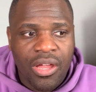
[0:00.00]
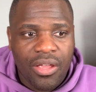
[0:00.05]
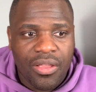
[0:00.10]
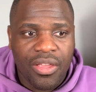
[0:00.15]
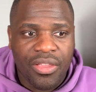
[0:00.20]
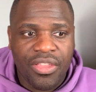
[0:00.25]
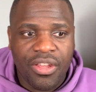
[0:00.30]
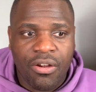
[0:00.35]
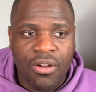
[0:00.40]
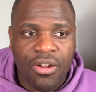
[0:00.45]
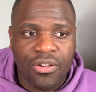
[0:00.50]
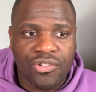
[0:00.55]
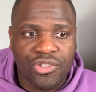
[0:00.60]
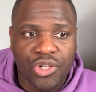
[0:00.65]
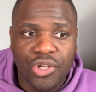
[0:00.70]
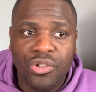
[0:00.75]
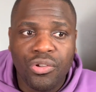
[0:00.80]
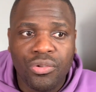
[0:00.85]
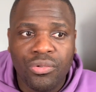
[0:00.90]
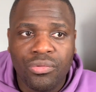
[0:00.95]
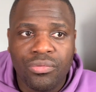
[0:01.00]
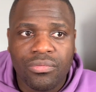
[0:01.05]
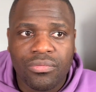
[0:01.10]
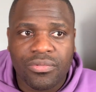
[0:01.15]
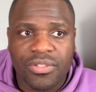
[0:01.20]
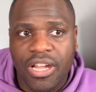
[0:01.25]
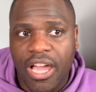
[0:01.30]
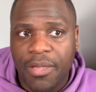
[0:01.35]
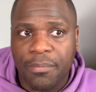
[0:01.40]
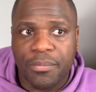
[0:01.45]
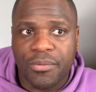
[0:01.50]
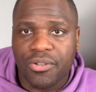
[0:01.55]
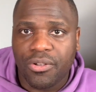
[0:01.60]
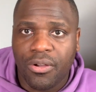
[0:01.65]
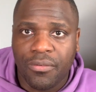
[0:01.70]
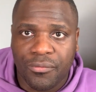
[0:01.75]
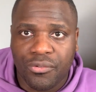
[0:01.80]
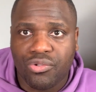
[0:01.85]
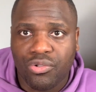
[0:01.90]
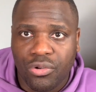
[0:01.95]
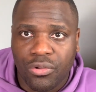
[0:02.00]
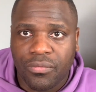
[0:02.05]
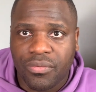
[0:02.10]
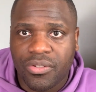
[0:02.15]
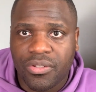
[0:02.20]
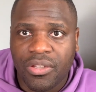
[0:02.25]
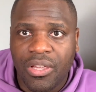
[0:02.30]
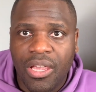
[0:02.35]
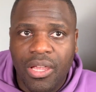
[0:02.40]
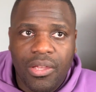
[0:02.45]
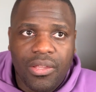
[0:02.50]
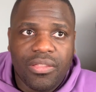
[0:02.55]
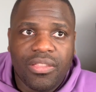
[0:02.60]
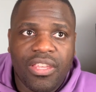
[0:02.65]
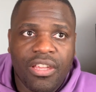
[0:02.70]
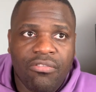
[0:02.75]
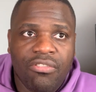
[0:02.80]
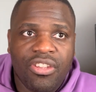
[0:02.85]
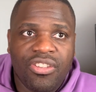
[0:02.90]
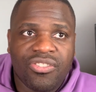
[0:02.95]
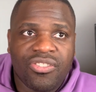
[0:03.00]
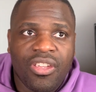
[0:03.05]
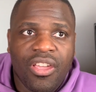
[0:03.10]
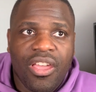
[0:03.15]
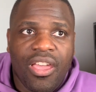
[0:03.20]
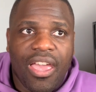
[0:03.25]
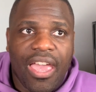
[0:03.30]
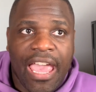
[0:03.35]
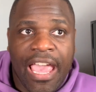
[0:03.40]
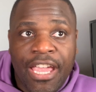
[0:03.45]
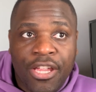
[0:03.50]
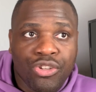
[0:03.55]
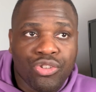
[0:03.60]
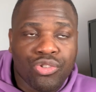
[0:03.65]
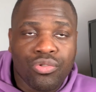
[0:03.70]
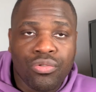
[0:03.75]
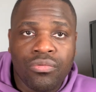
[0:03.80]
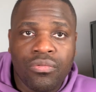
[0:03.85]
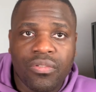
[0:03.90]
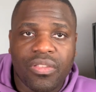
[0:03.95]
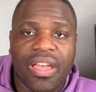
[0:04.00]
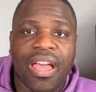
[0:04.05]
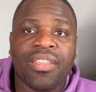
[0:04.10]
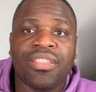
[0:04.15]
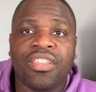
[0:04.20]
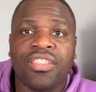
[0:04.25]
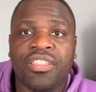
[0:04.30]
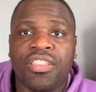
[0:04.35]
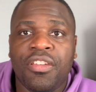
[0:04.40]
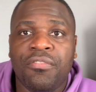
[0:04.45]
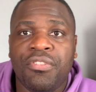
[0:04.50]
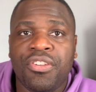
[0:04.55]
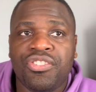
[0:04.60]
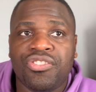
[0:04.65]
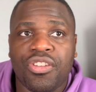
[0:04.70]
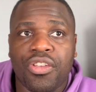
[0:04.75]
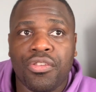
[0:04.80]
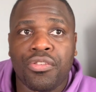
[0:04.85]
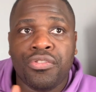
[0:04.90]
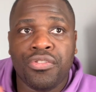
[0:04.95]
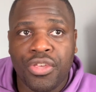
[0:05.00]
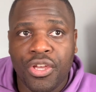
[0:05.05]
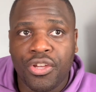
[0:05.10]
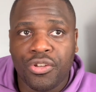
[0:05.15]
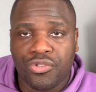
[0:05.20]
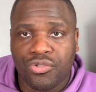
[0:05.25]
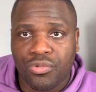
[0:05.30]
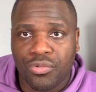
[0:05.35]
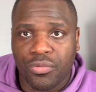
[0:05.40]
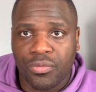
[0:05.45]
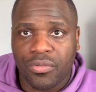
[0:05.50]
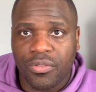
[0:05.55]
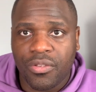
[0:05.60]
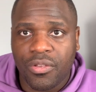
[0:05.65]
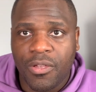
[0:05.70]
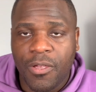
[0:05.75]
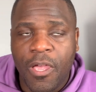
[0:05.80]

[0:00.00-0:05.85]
that there are two types of truths. There is a truth, and then there is the truth.